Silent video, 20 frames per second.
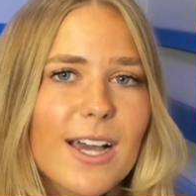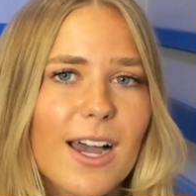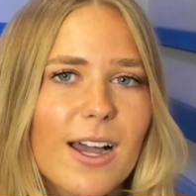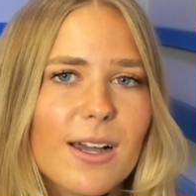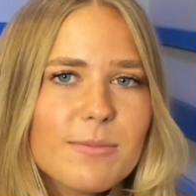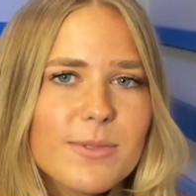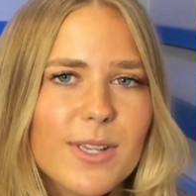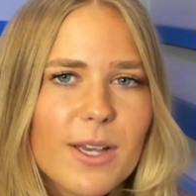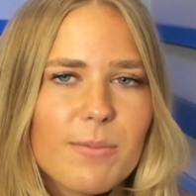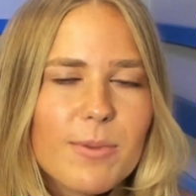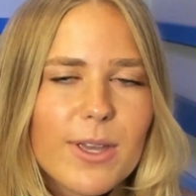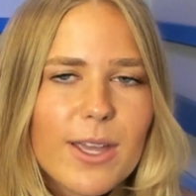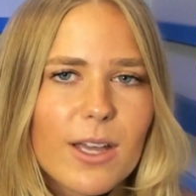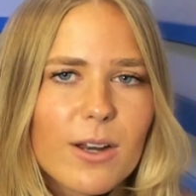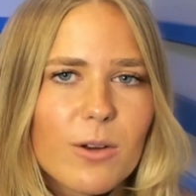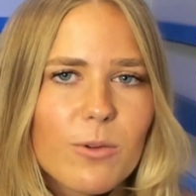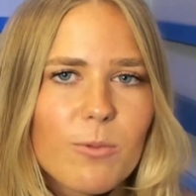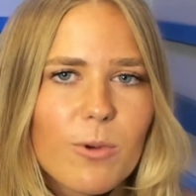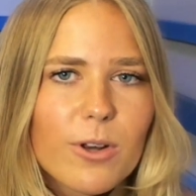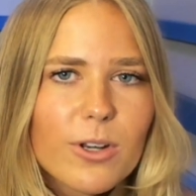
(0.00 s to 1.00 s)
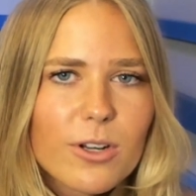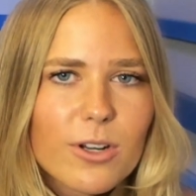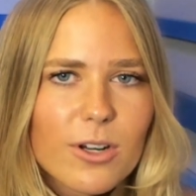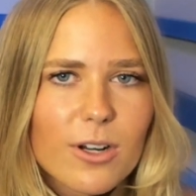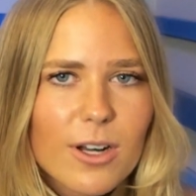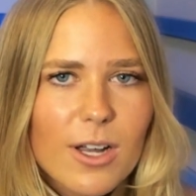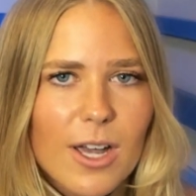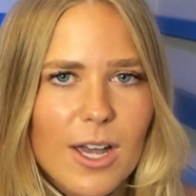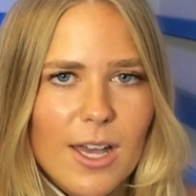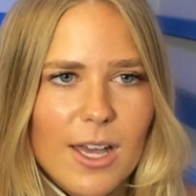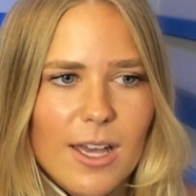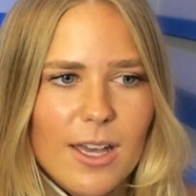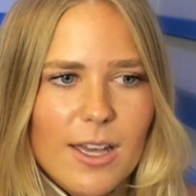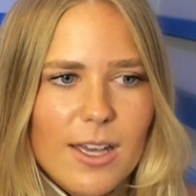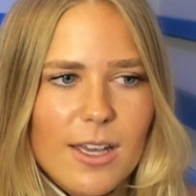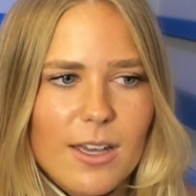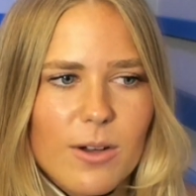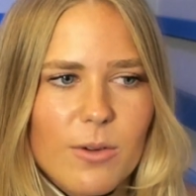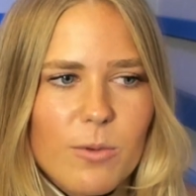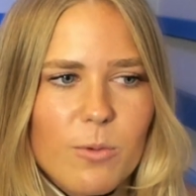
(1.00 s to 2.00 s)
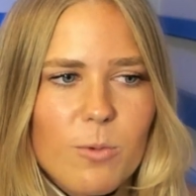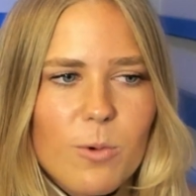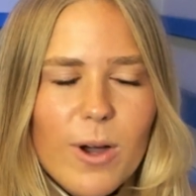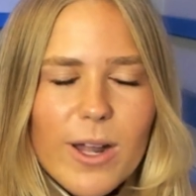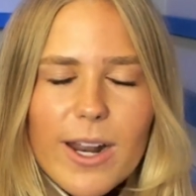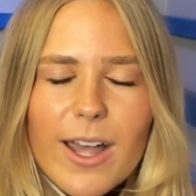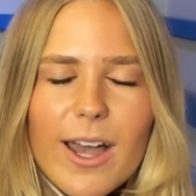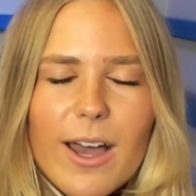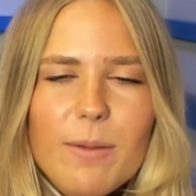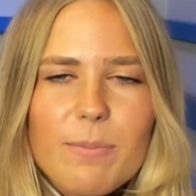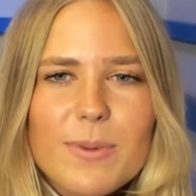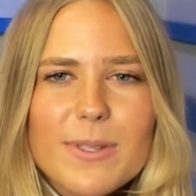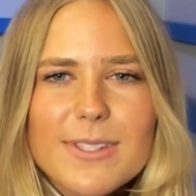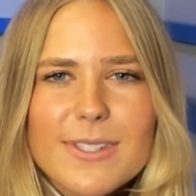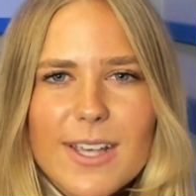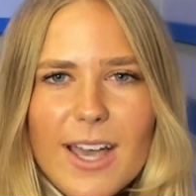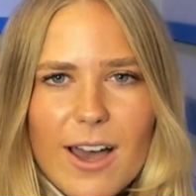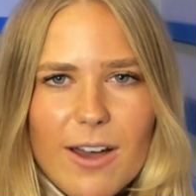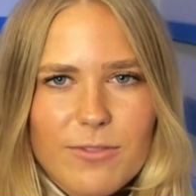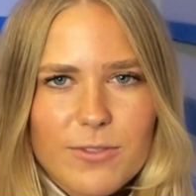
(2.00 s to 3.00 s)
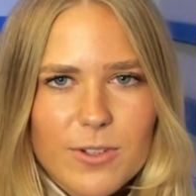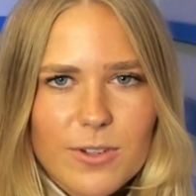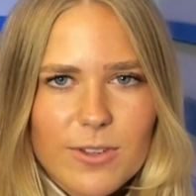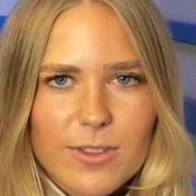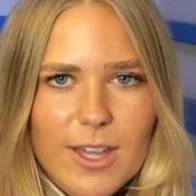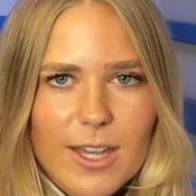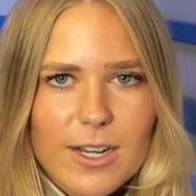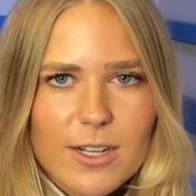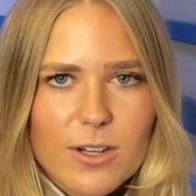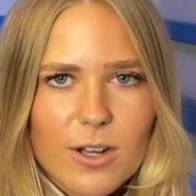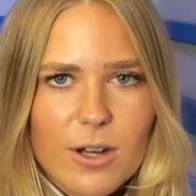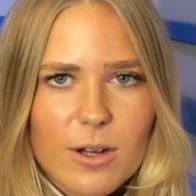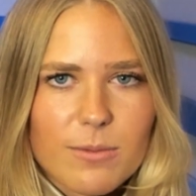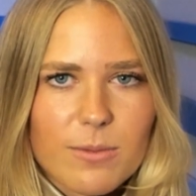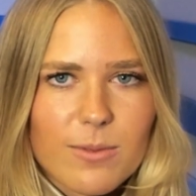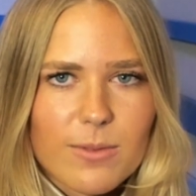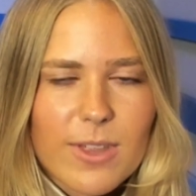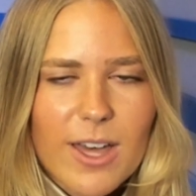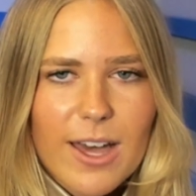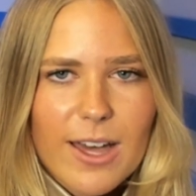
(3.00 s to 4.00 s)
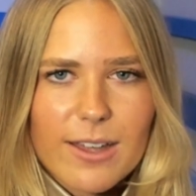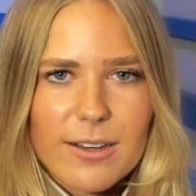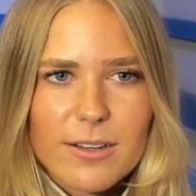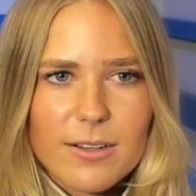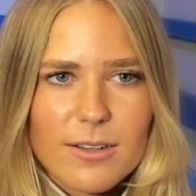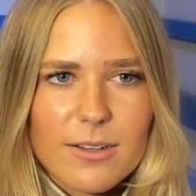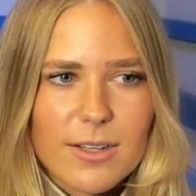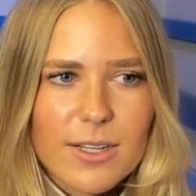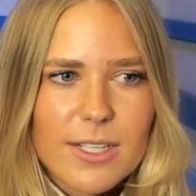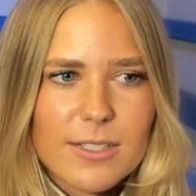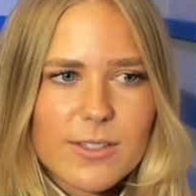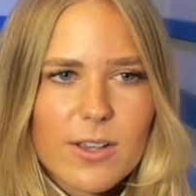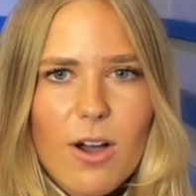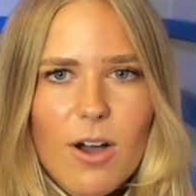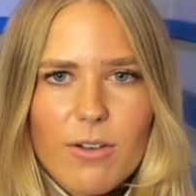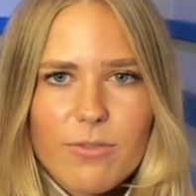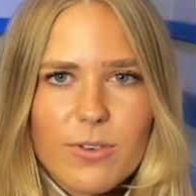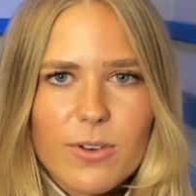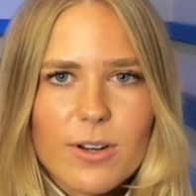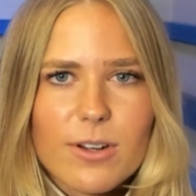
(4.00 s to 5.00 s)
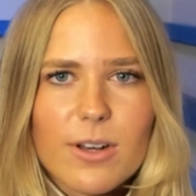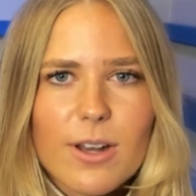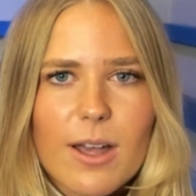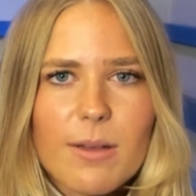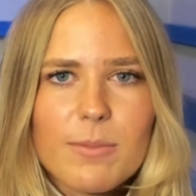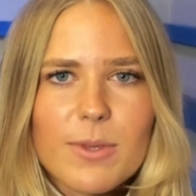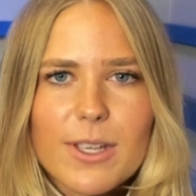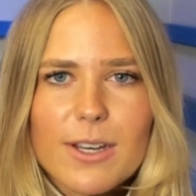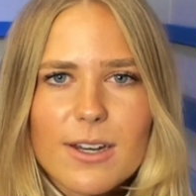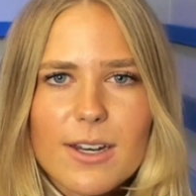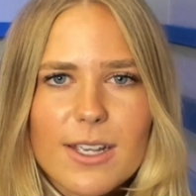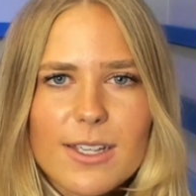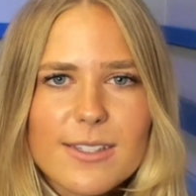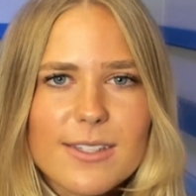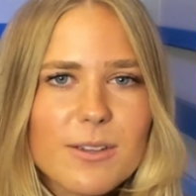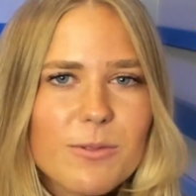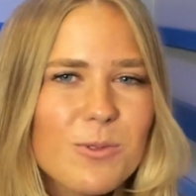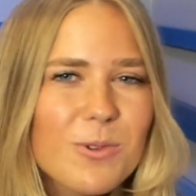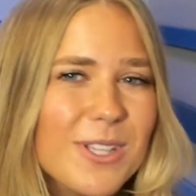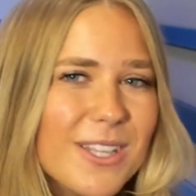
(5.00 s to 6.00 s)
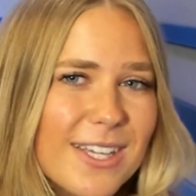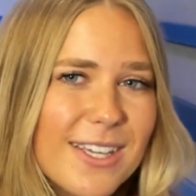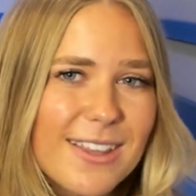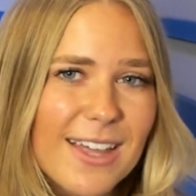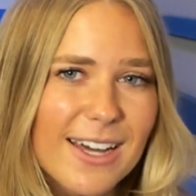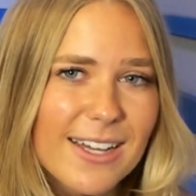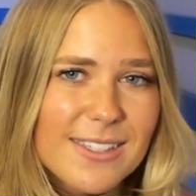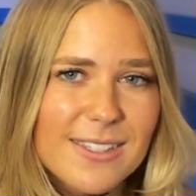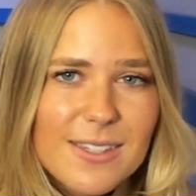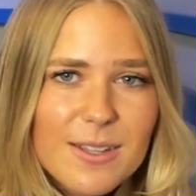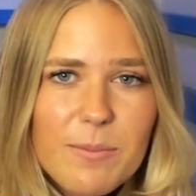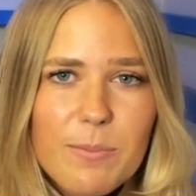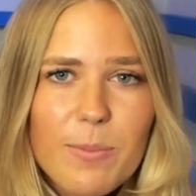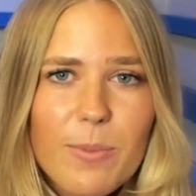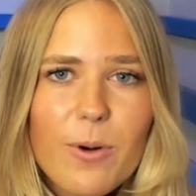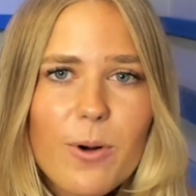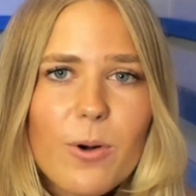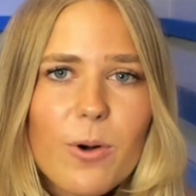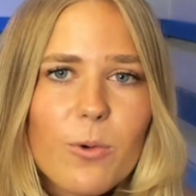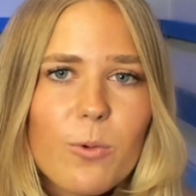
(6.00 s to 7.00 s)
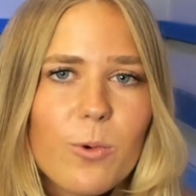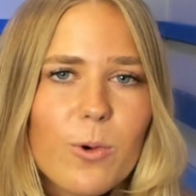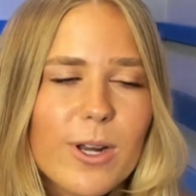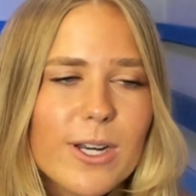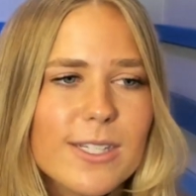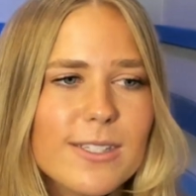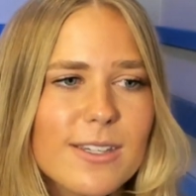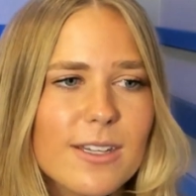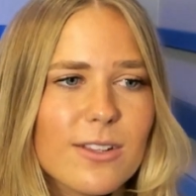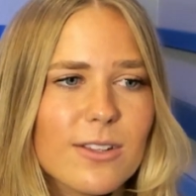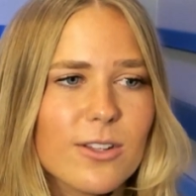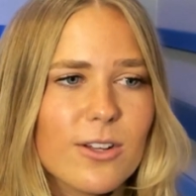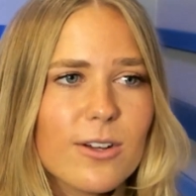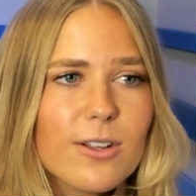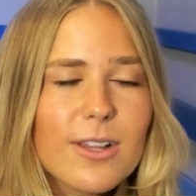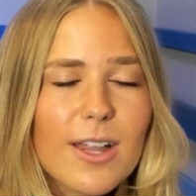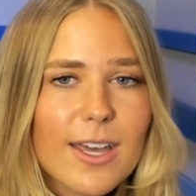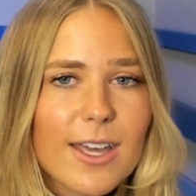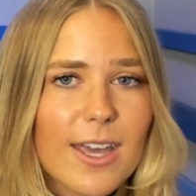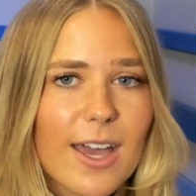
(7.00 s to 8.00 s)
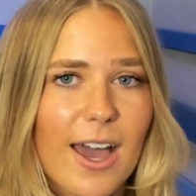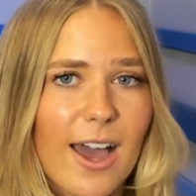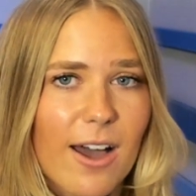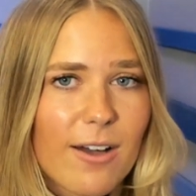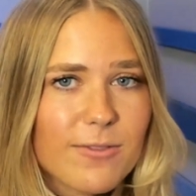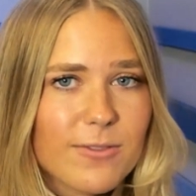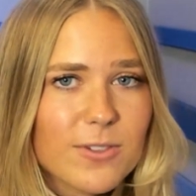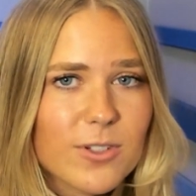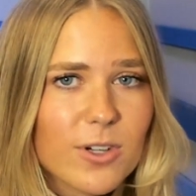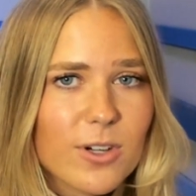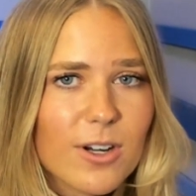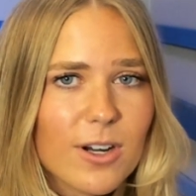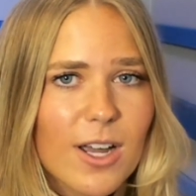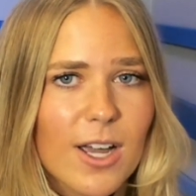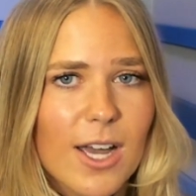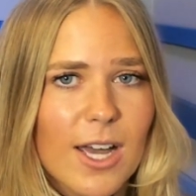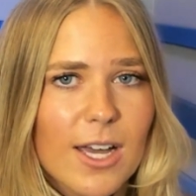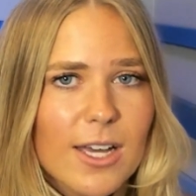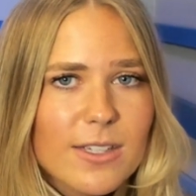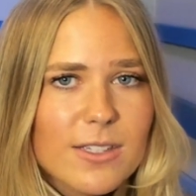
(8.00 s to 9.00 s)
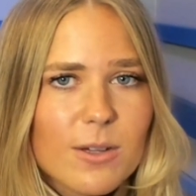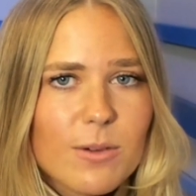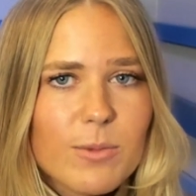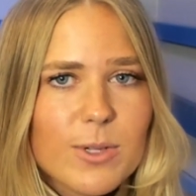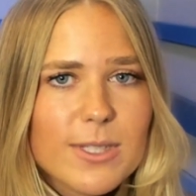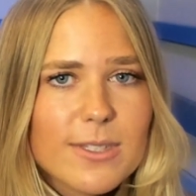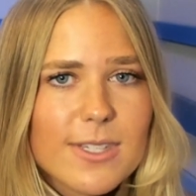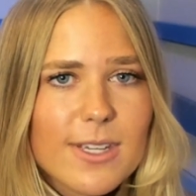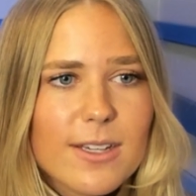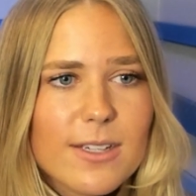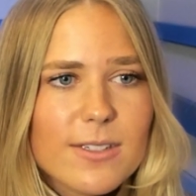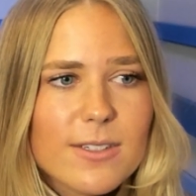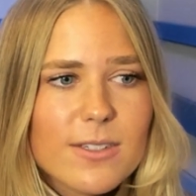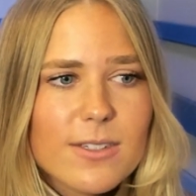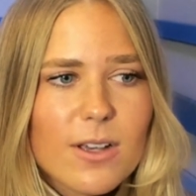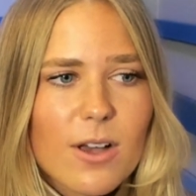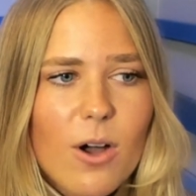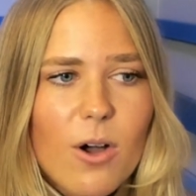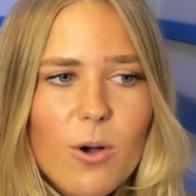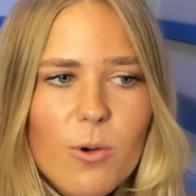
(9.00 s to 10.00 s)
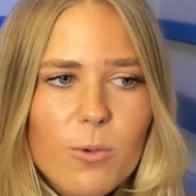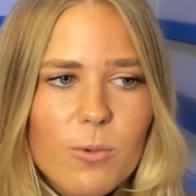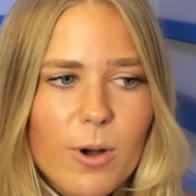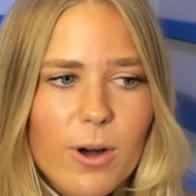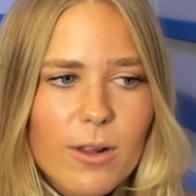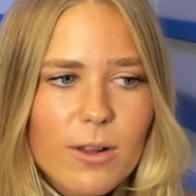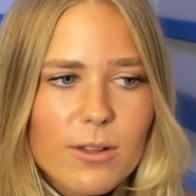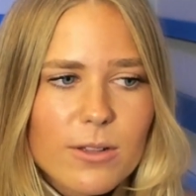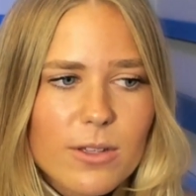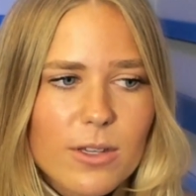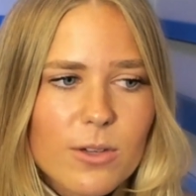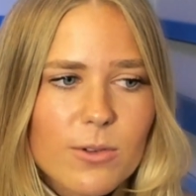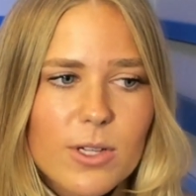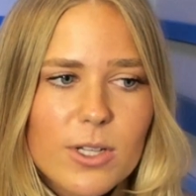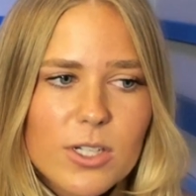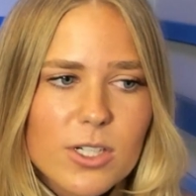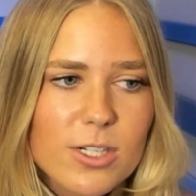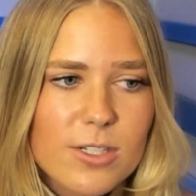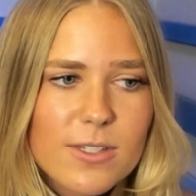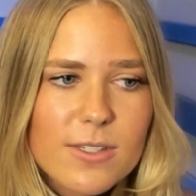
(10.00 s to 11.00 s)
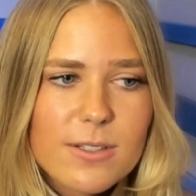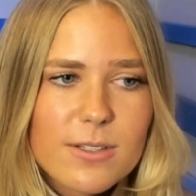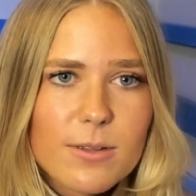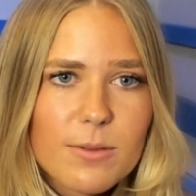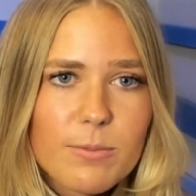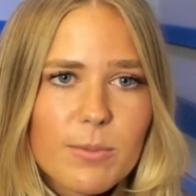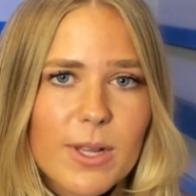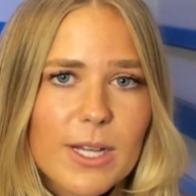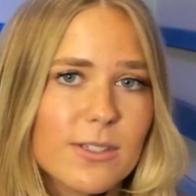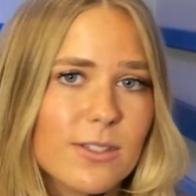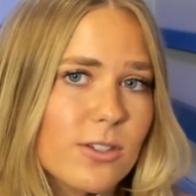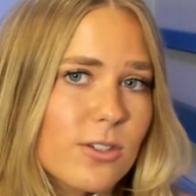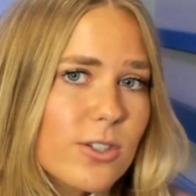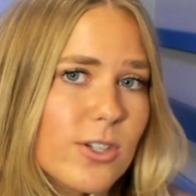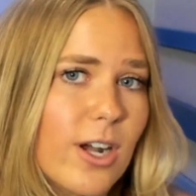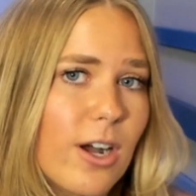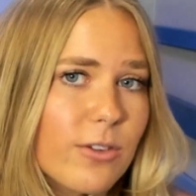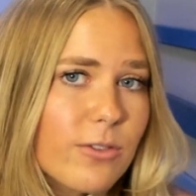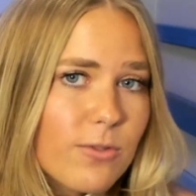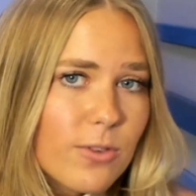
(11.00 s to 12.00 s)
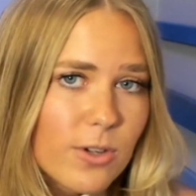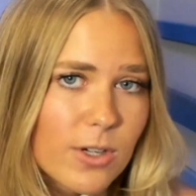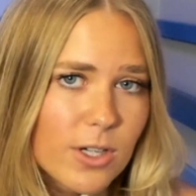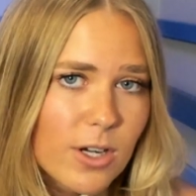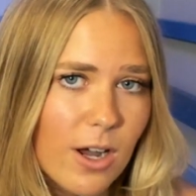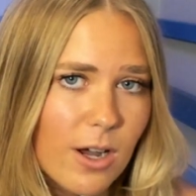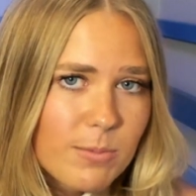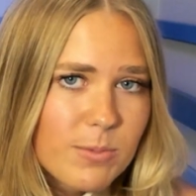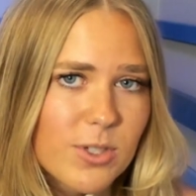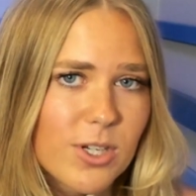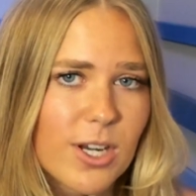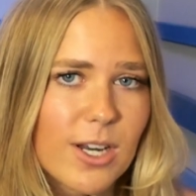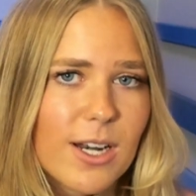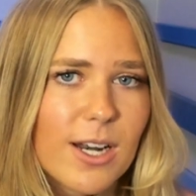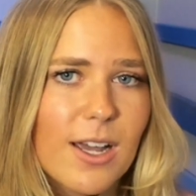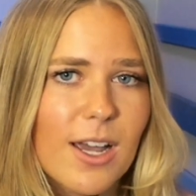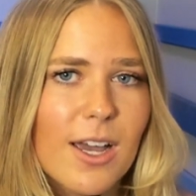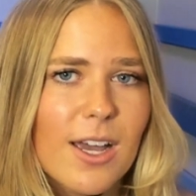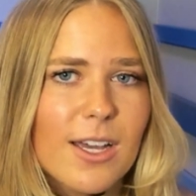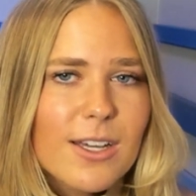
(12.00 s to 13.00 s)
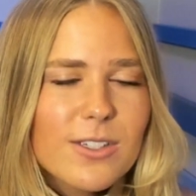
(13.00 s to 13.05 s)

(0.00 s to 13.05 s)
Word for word: times, I began to wonder what happens after that adopt that is offered. I mean, is it really that simple? What does it look like after someone says, "Oh, well, you can just place your child for adoption?"